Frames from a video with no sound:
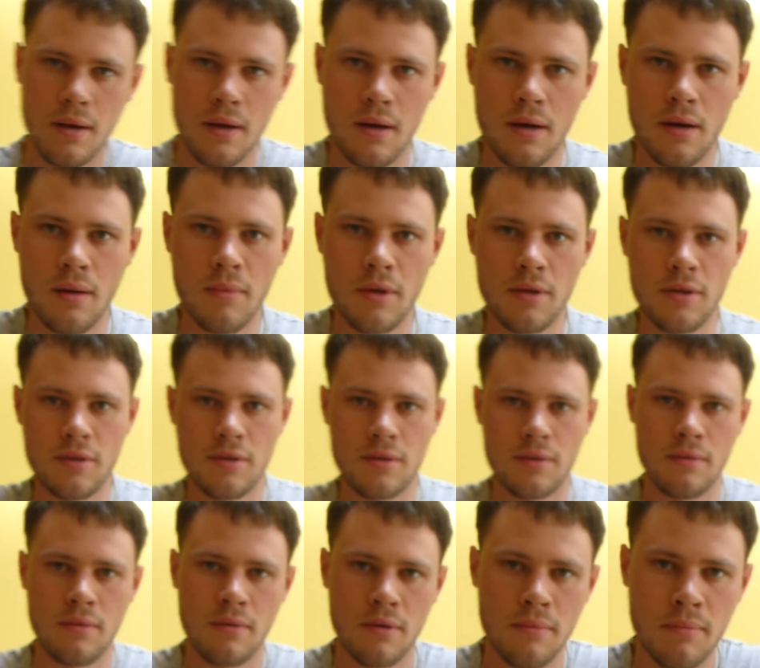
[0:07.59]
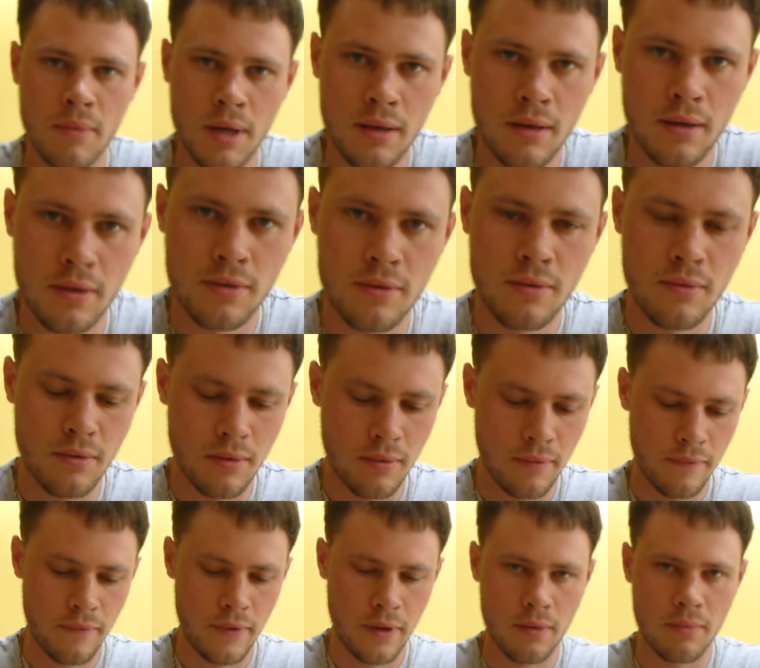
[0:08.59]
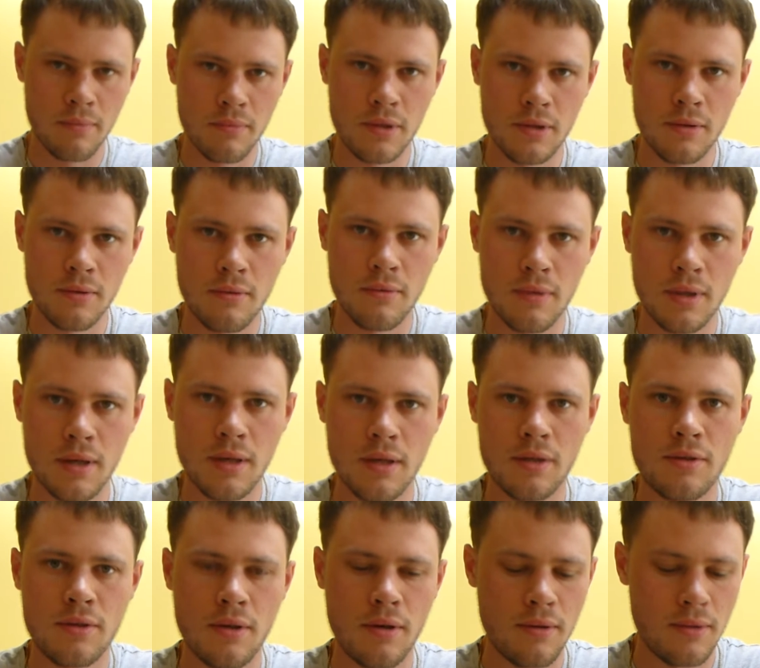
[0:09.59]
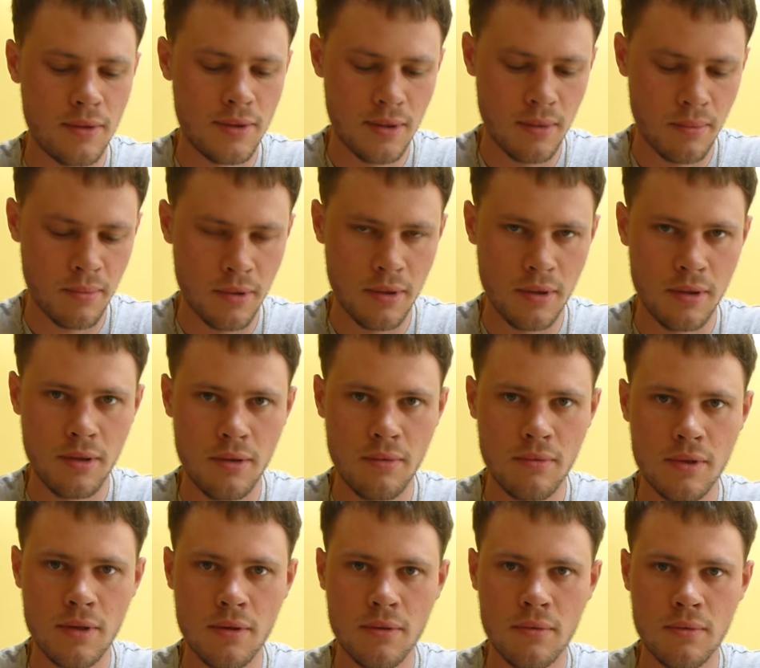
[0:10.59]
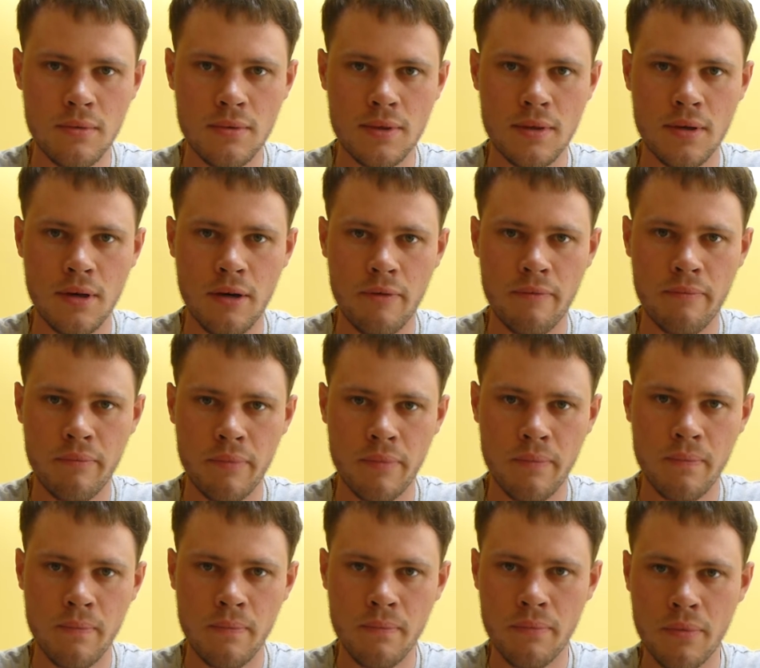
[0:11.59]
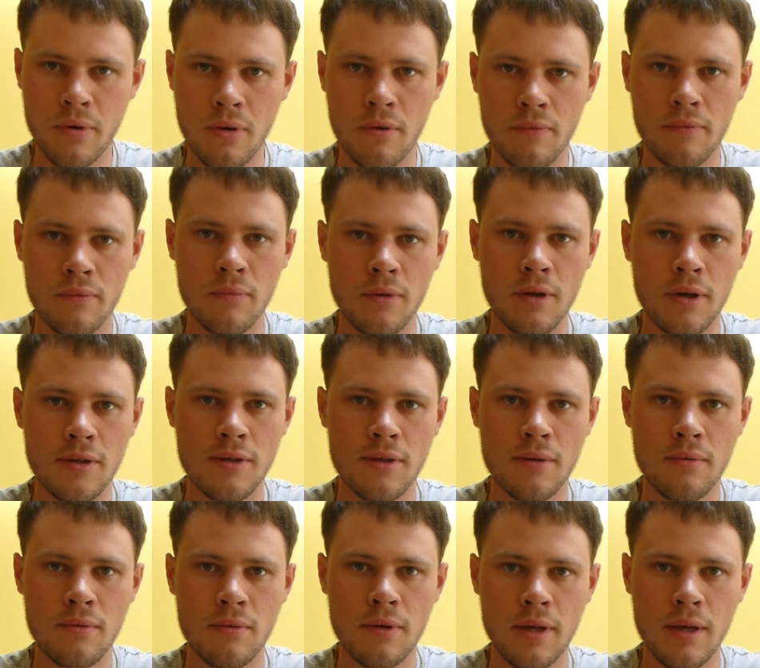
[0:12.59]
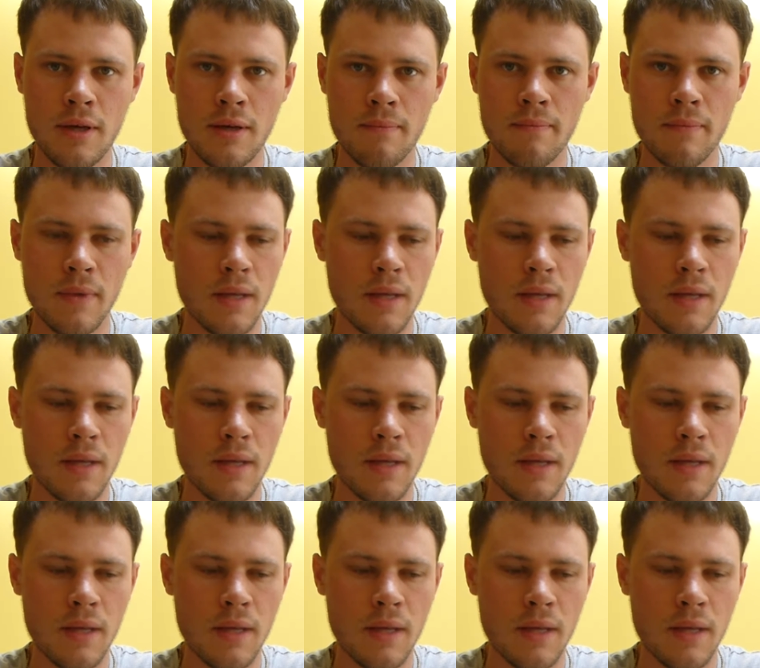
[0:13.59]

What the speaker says: I just thought I'd make a short film to show you some of the new tools that I've bought for my toolkit.